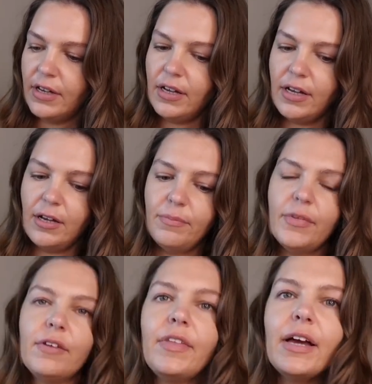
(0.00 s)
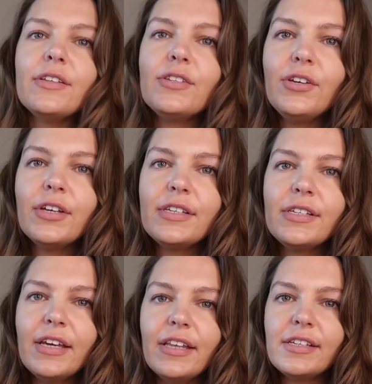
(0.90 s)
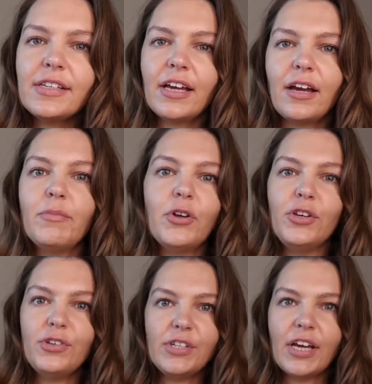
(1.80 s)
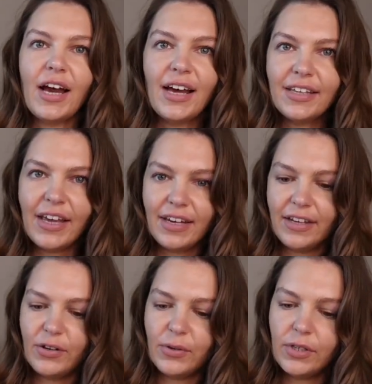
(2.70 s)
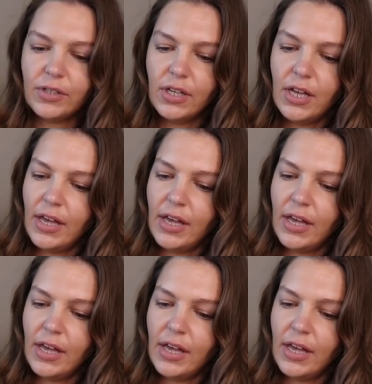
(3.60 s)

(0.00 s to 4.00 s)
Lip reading: of that, so you can see there's like I'm not using hardly any at all.